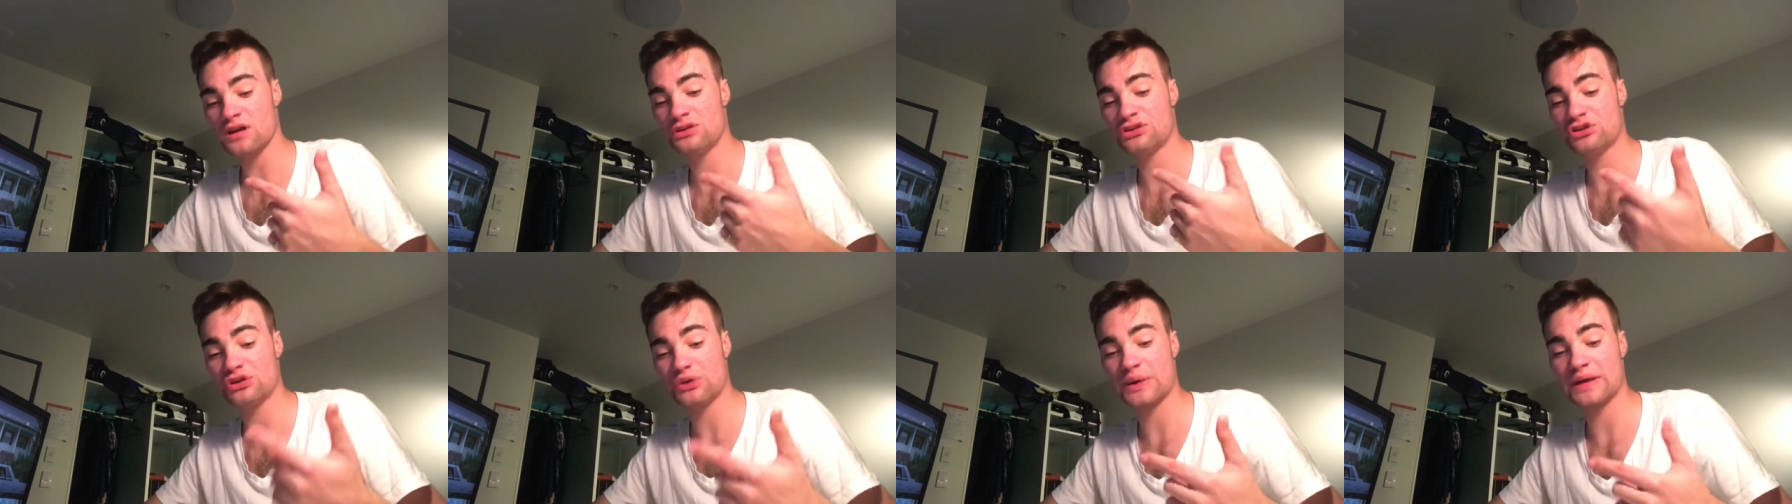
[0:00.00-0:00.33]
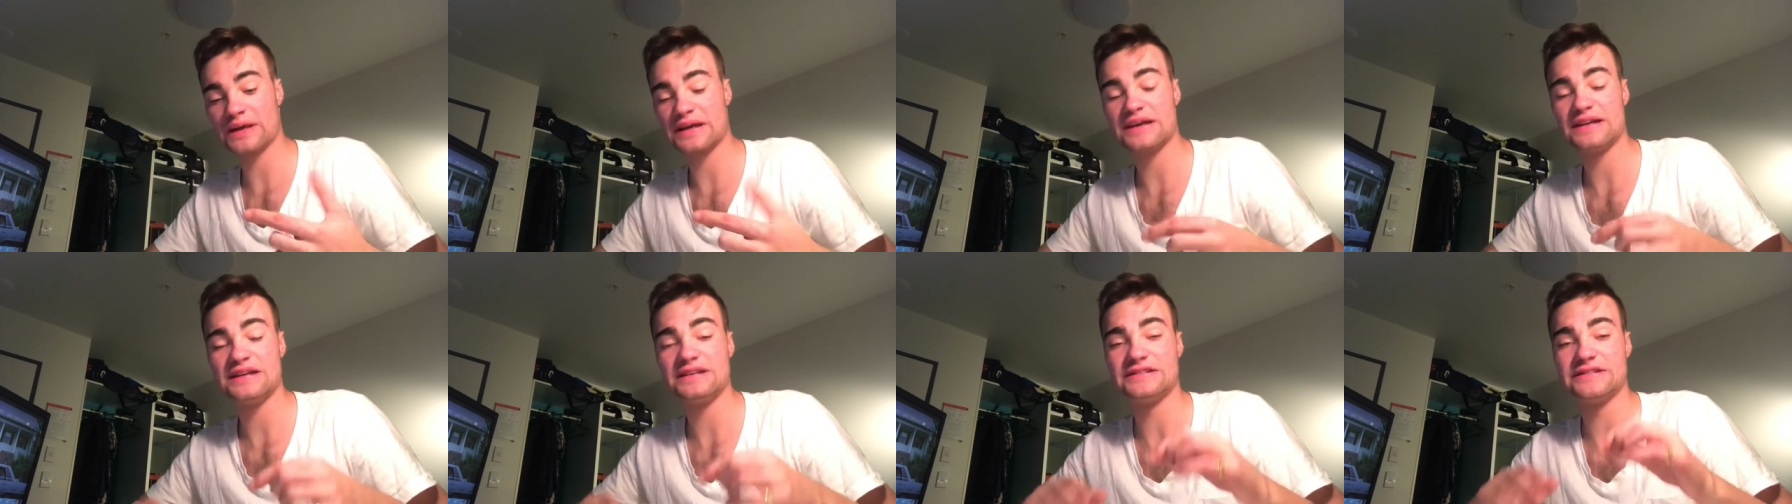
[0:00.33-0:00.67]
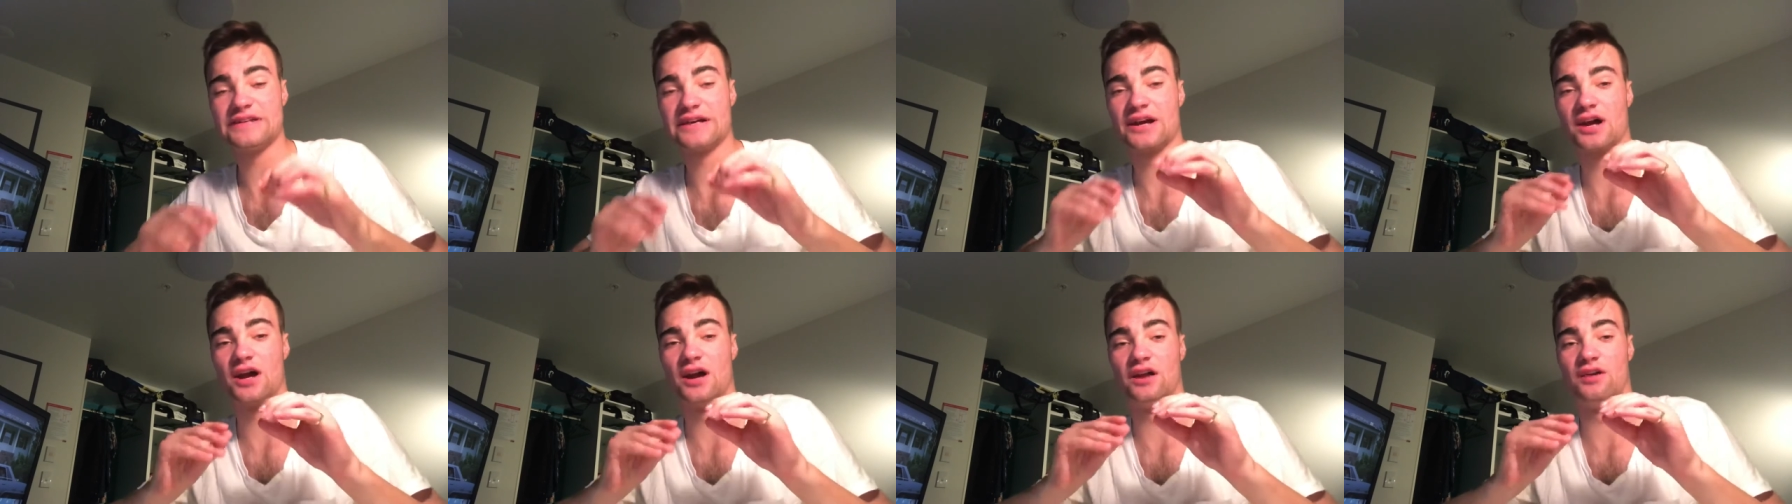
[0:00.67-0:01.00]
doing it,
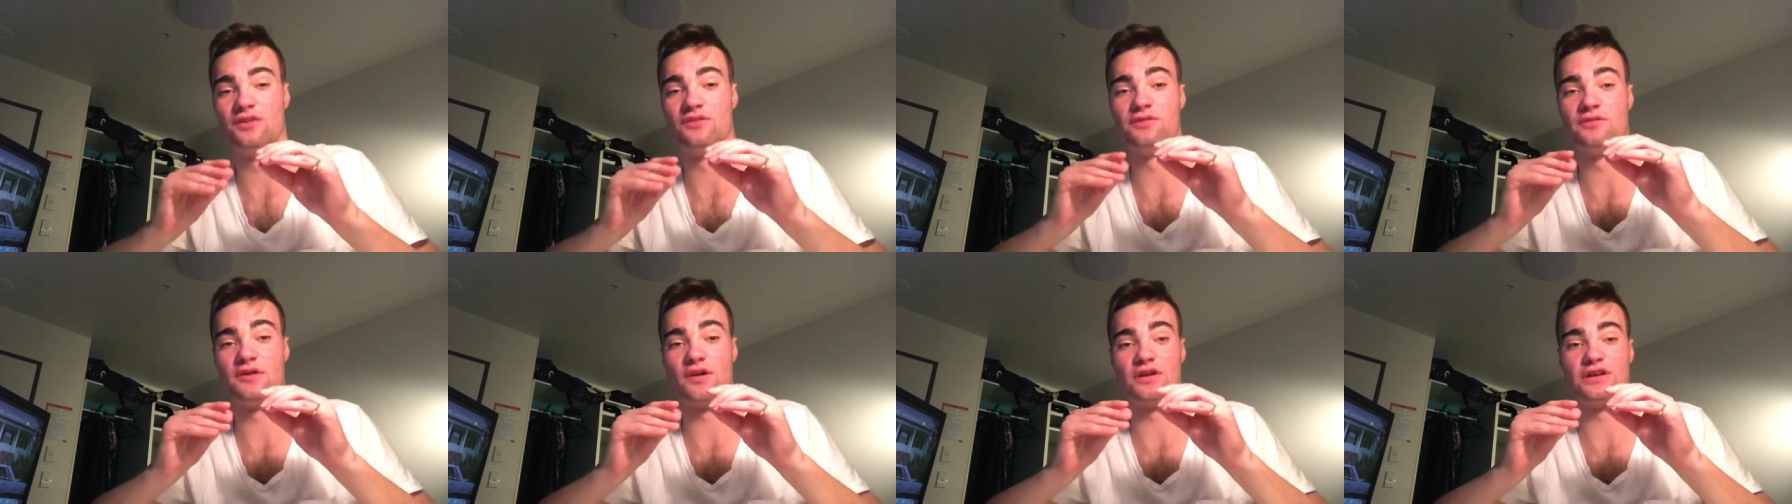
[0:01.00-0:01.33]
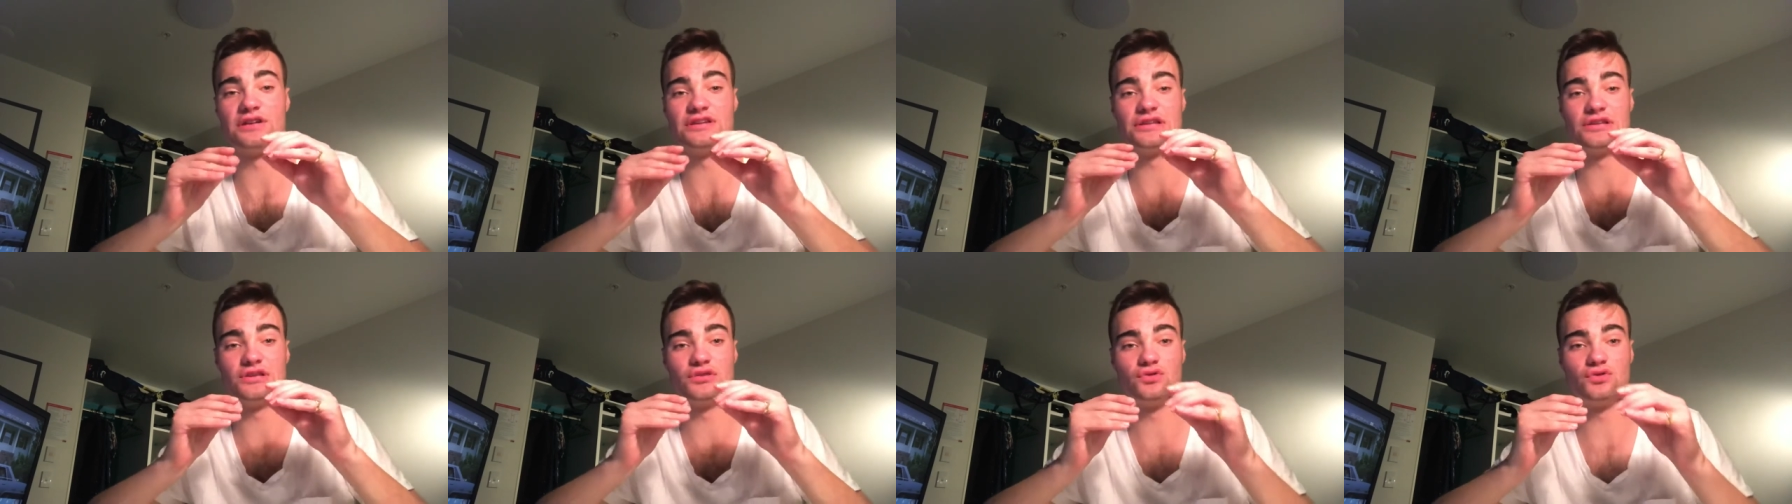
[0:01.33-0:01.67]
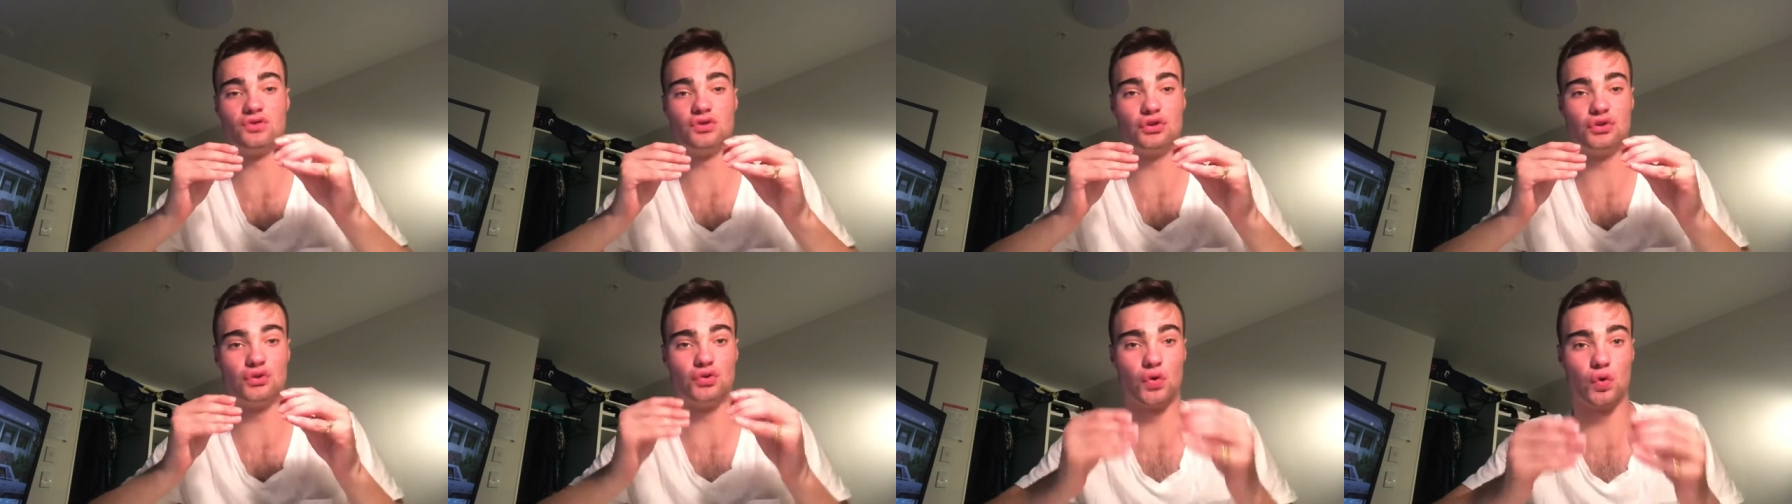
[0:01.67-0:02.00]
it's a kind of very
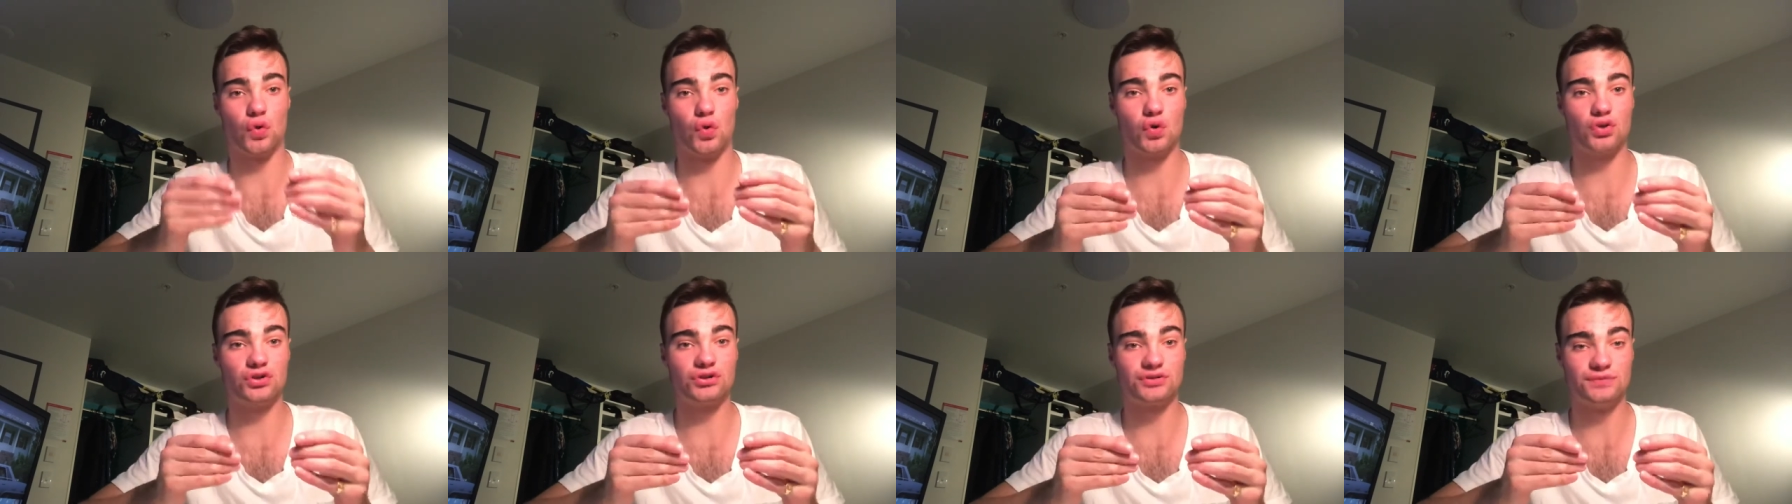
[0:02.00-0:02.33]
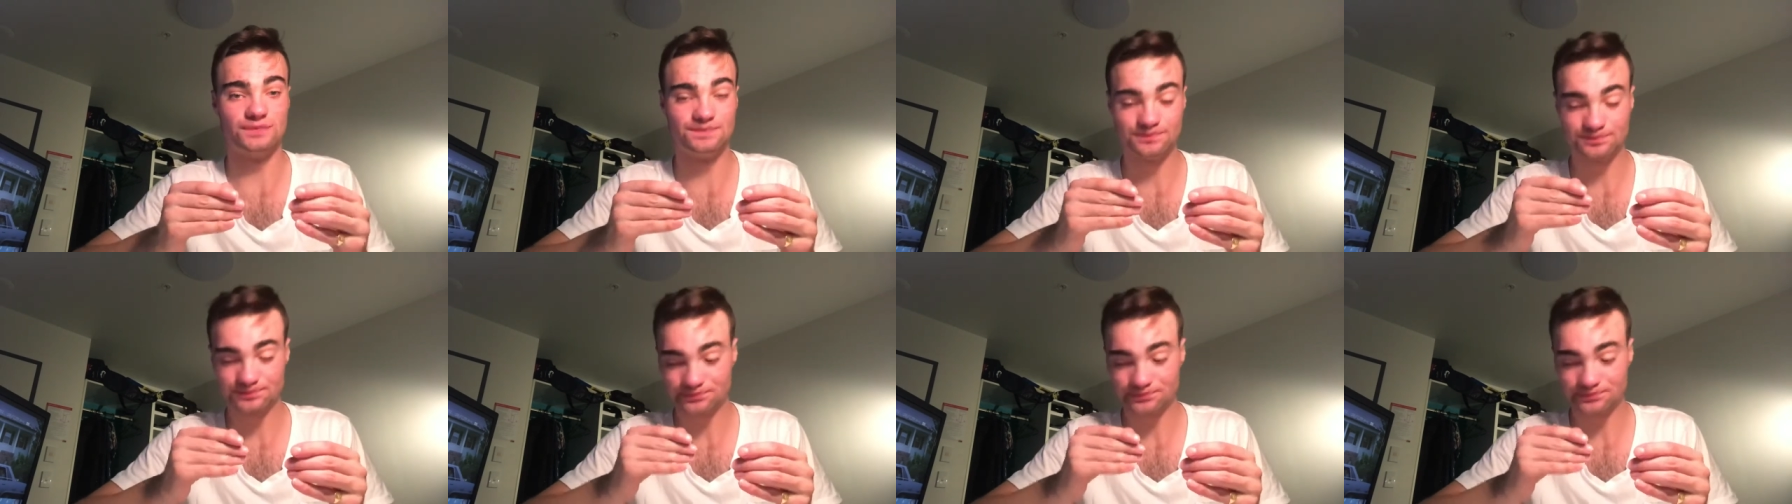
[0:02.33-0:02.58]
taut